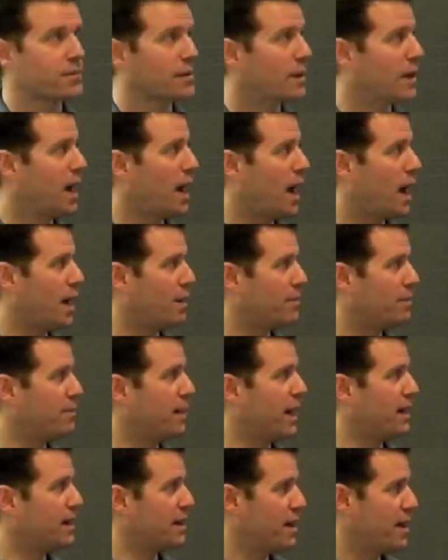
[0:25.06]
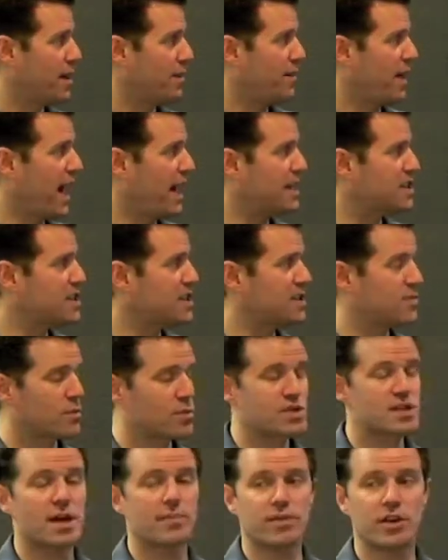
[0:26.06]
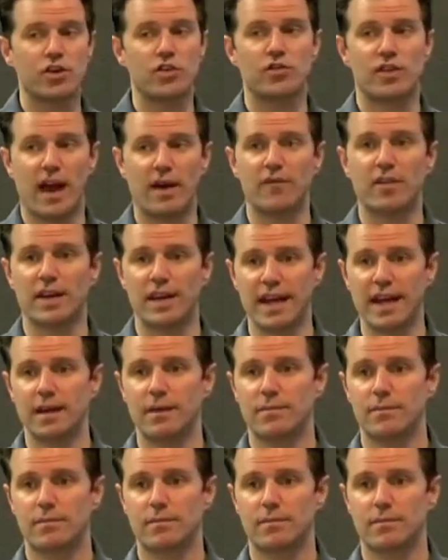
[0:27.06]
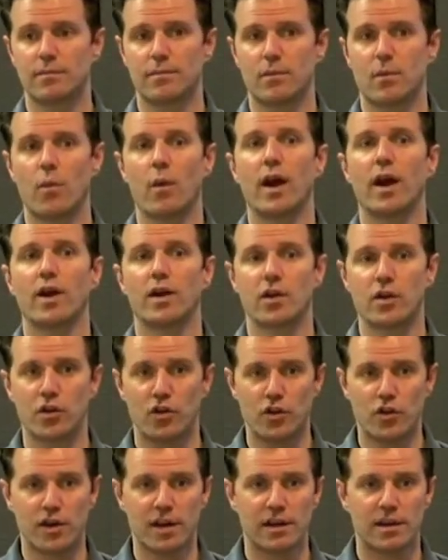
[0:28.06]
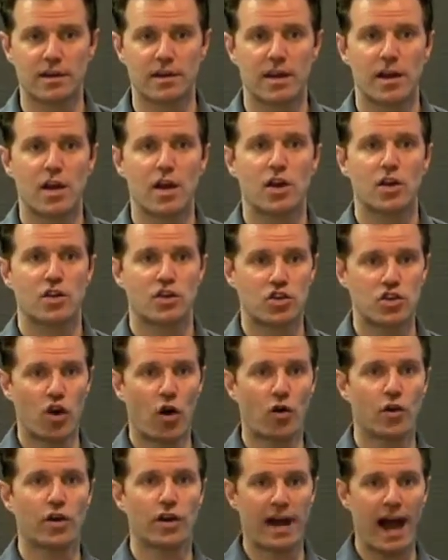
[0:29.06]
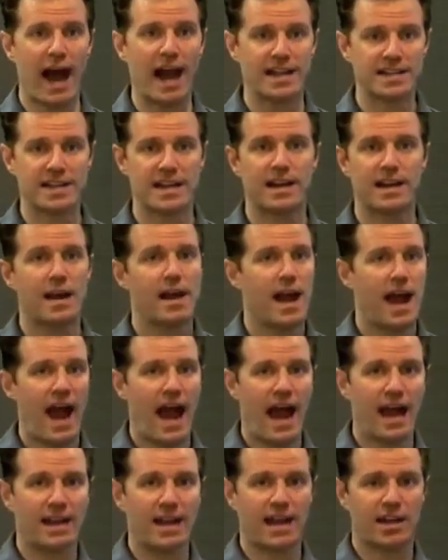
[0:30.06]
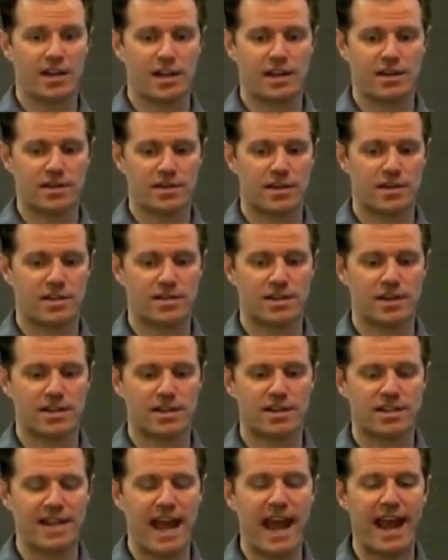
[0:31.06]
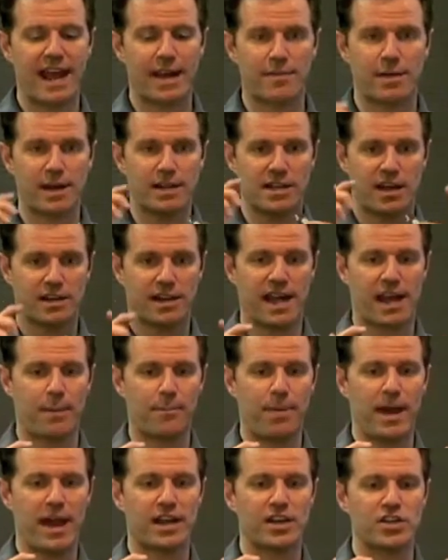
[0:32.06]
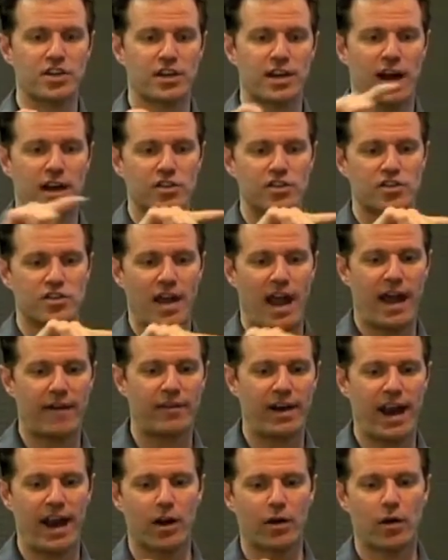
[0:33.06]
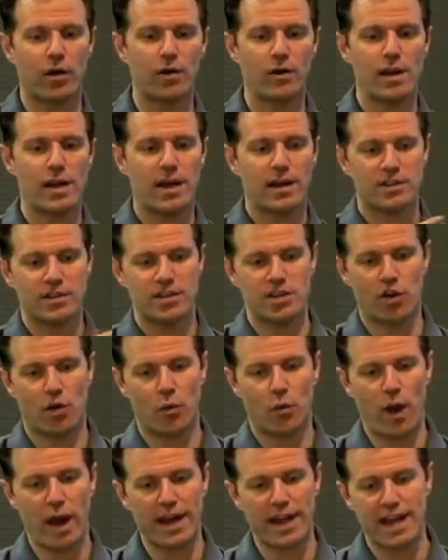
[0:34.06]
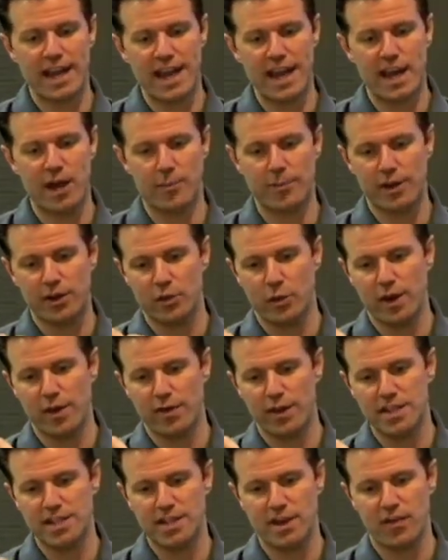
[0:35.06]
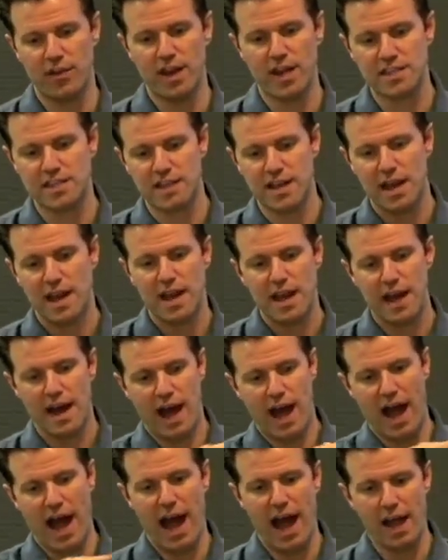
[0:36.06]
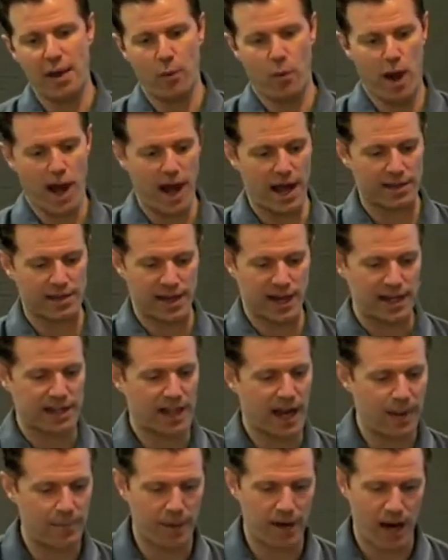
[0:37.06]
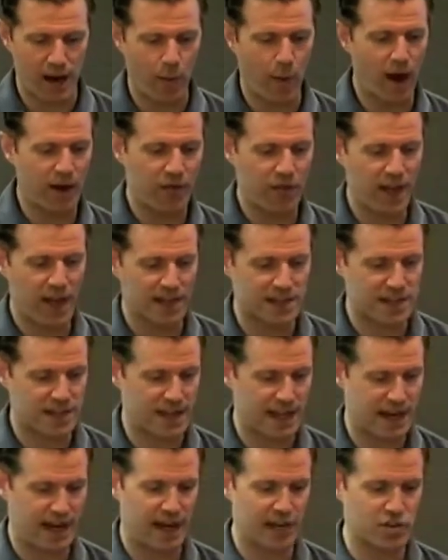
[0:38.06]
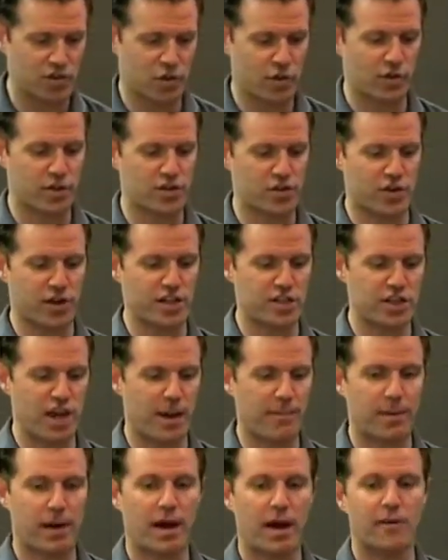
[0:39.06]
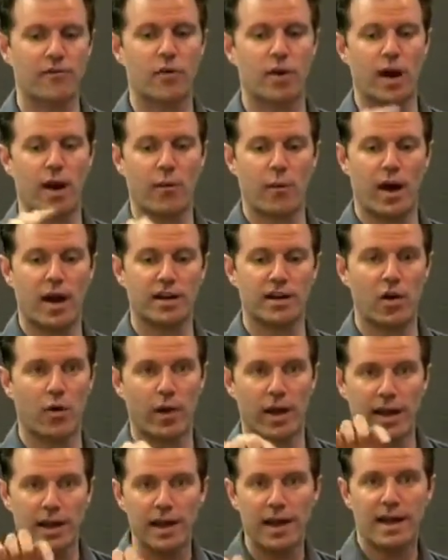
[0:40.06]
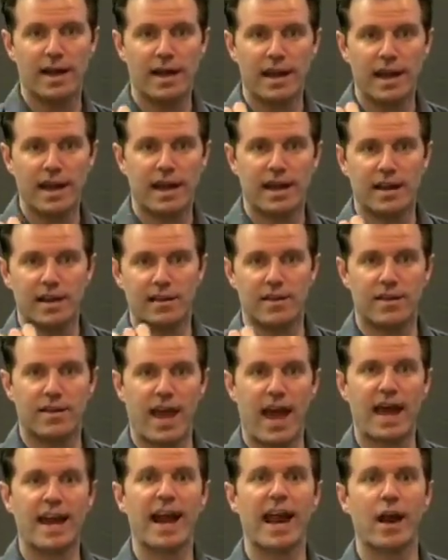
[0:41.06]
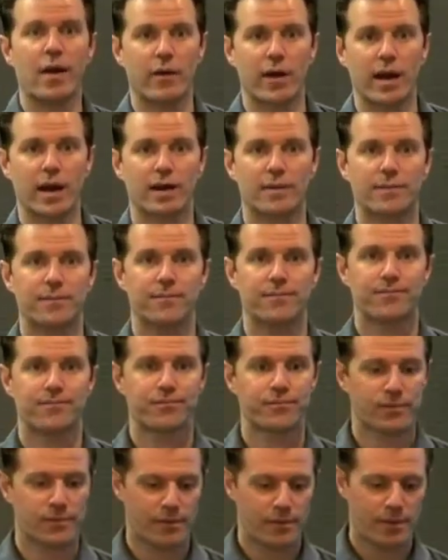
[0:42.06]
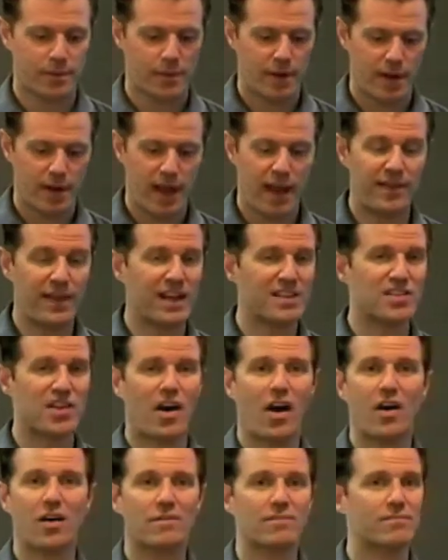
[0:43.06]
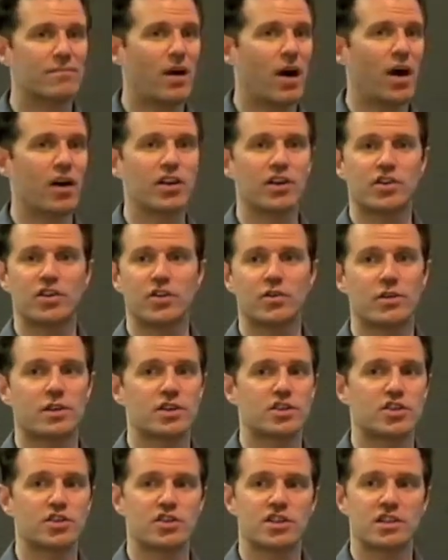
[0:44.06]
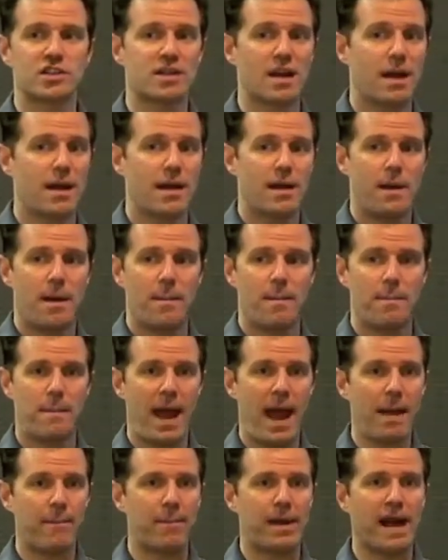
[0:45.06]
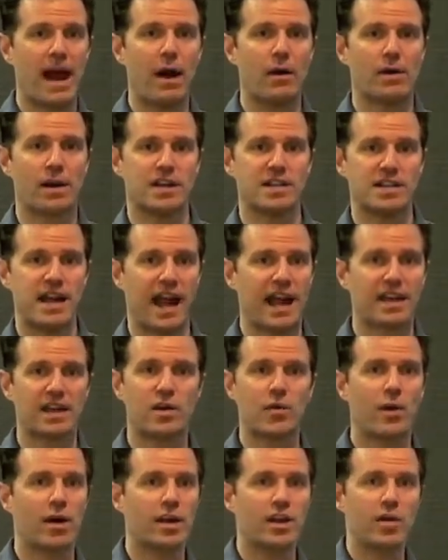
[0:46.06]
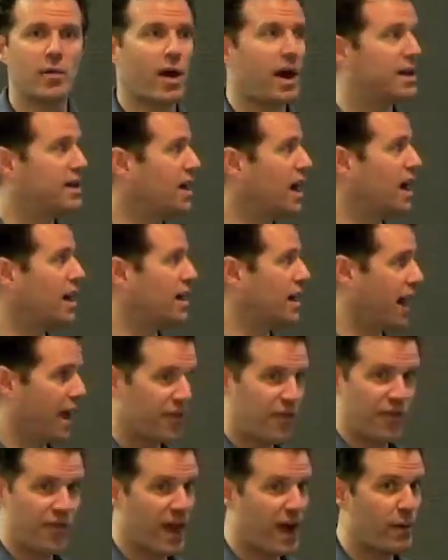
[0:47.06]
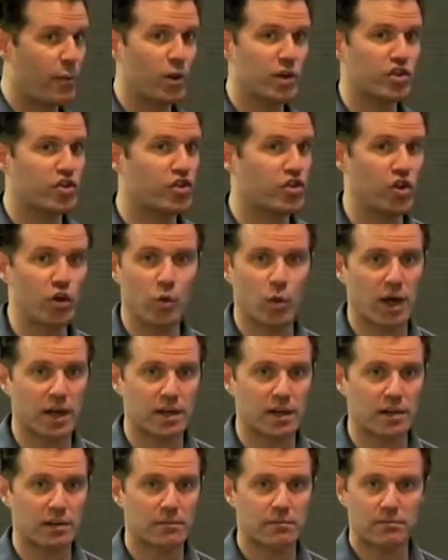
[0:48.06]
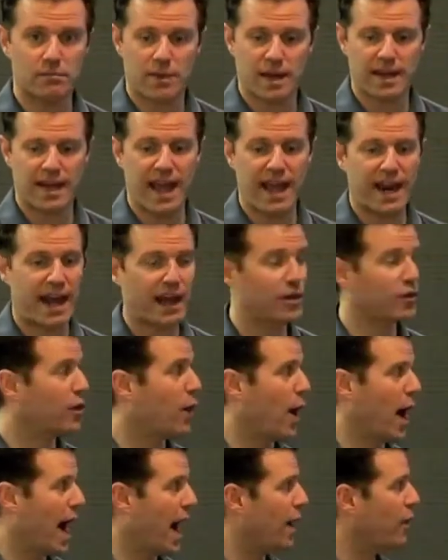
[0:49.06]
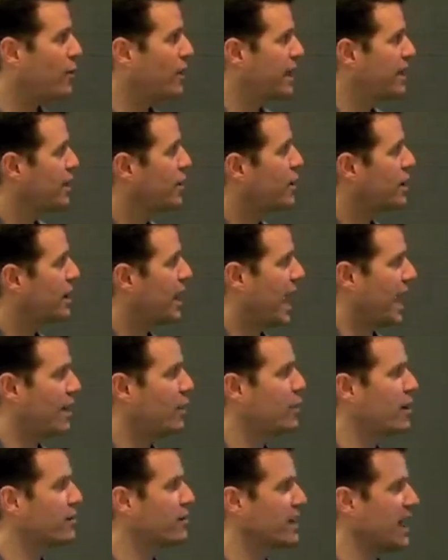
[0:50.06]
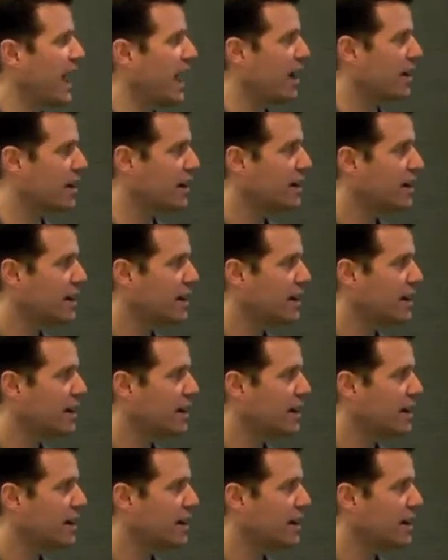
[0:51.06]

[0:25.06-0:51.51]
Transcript: Um, but that is something you definitely need, where you can show your guys. And I like Snagit because I'll take a picture and I'll sh have an arrow. So, you know, right here, between this and this, I want, then I type in, I want this. And then I show the screenshot of what I want going in that area. And that's all, all you're doing is you're just mapping out exactly what you want done. And they will do it. Again, I don't know how they do it. I don't even care.